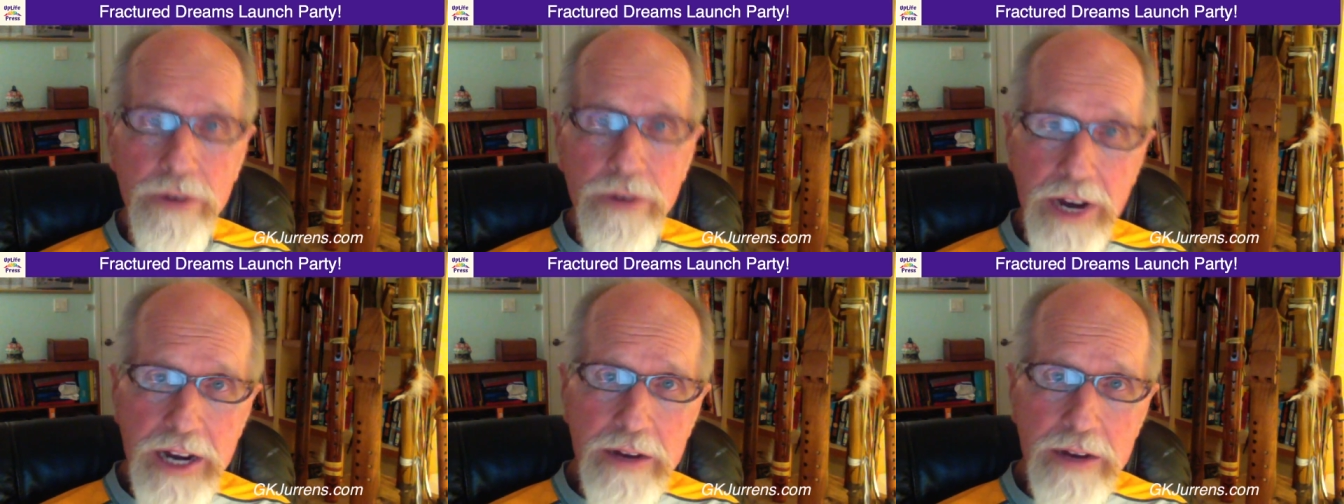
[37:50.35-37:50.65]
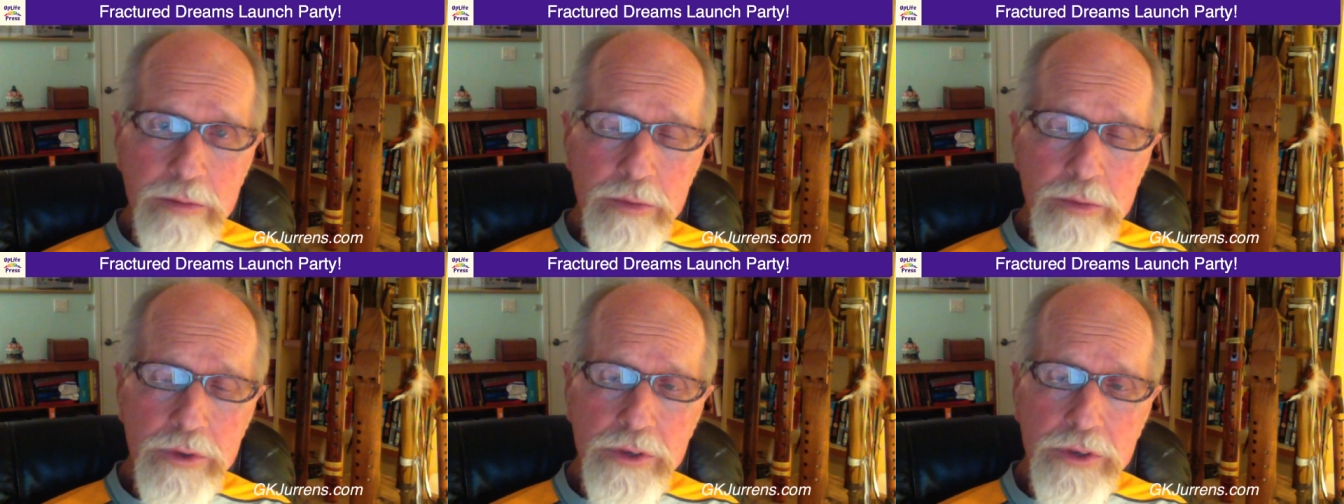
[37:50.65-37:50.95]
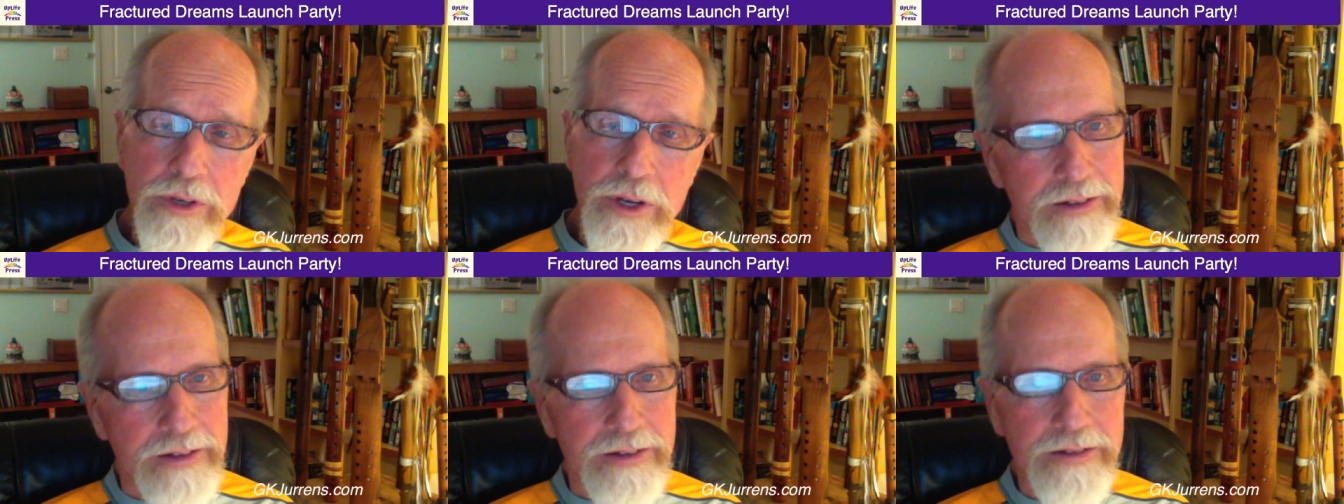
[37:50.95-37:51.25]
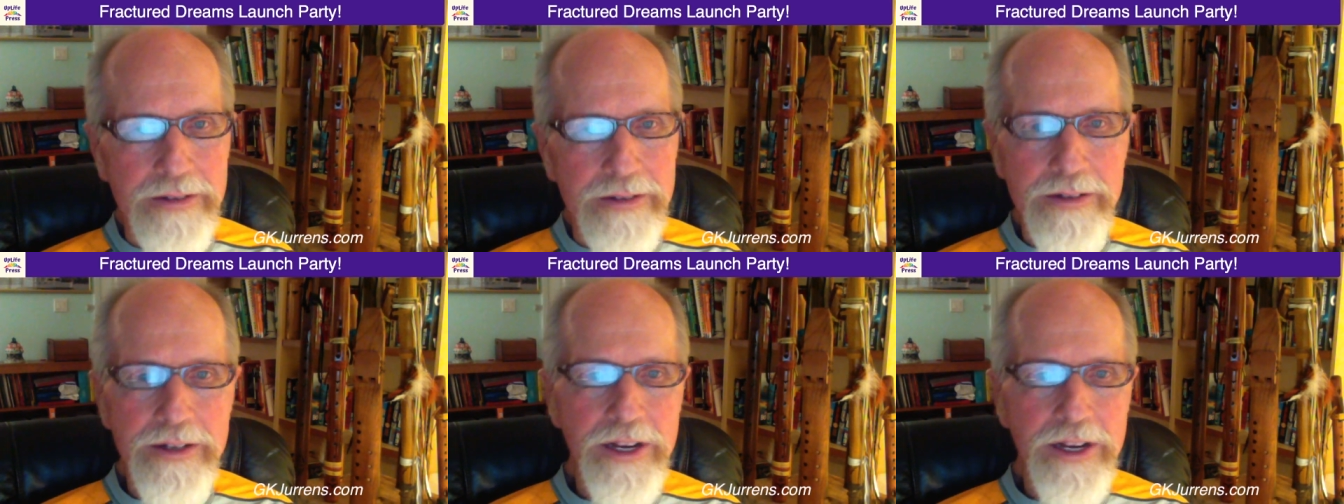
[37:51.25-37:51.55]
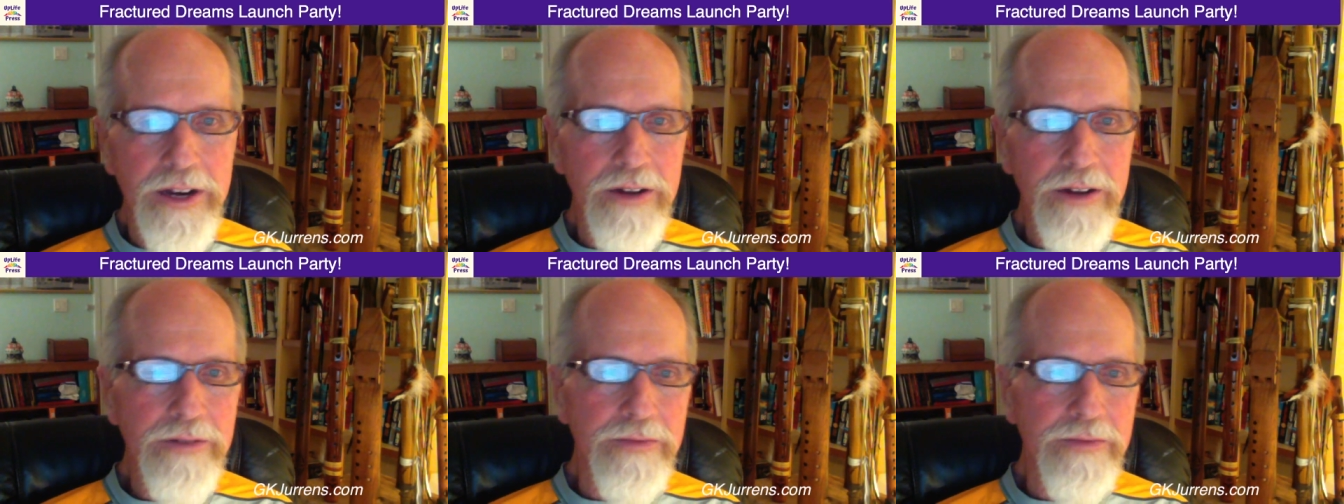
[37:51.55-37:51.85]
Dreams.
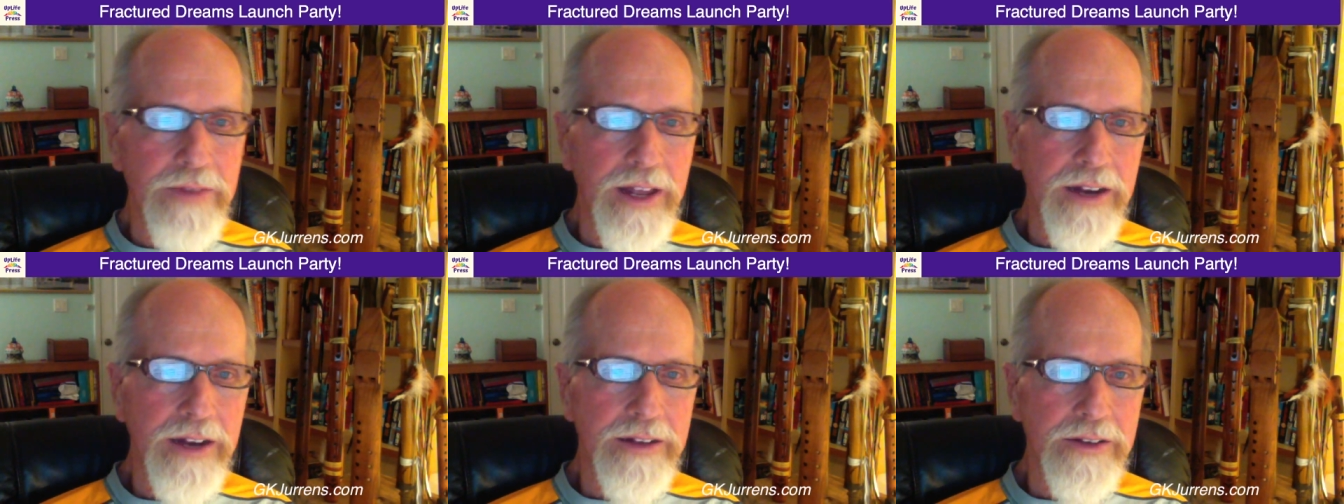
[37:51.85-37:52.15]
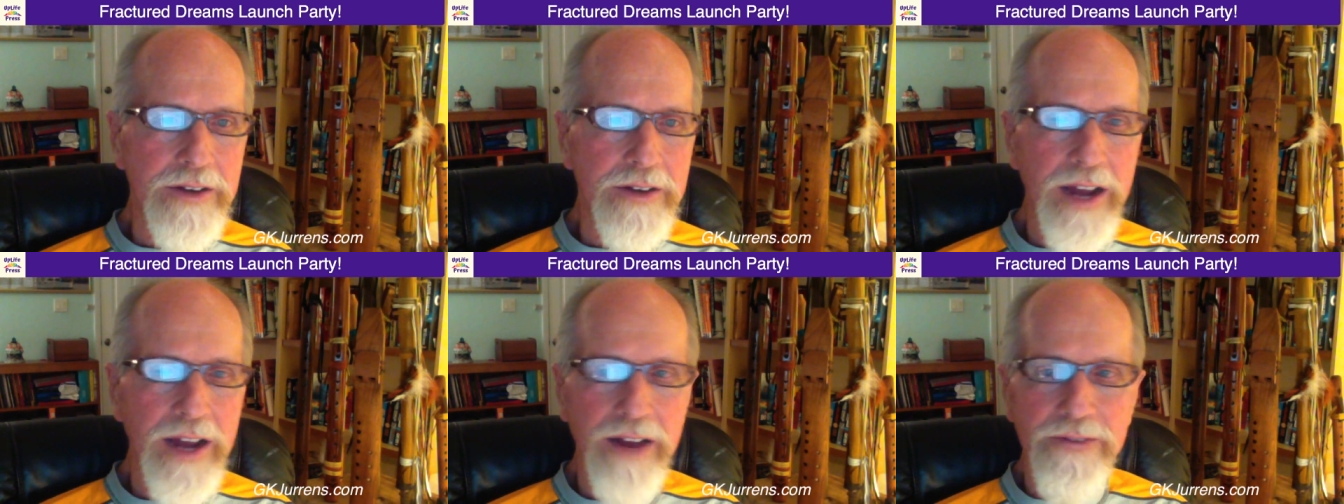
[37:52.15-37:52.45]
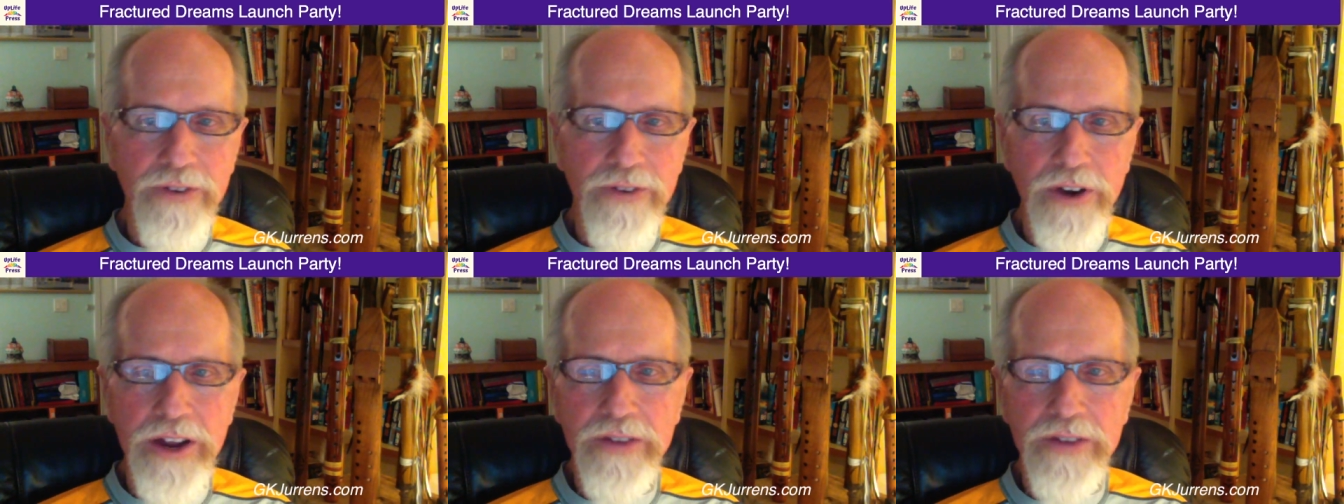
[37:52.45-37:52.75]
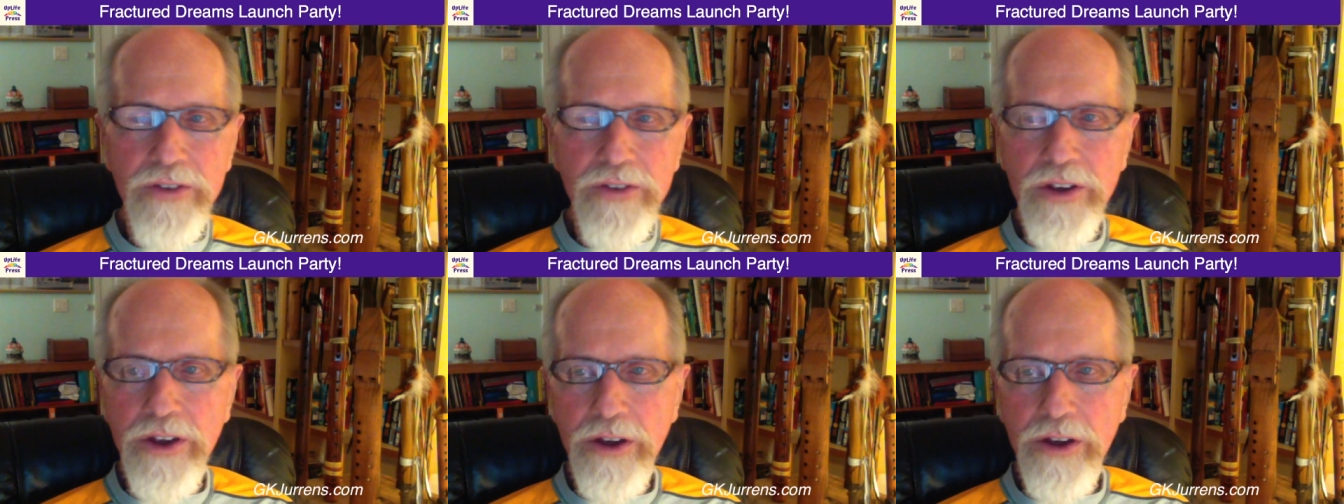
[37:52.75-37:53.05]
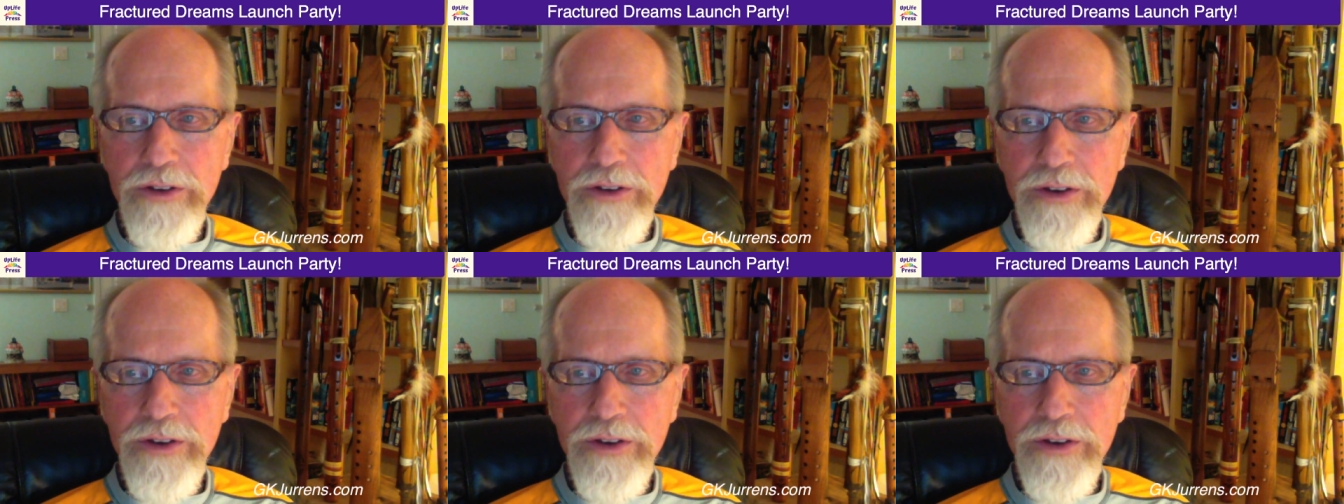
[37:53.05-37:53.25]
That's not free if you go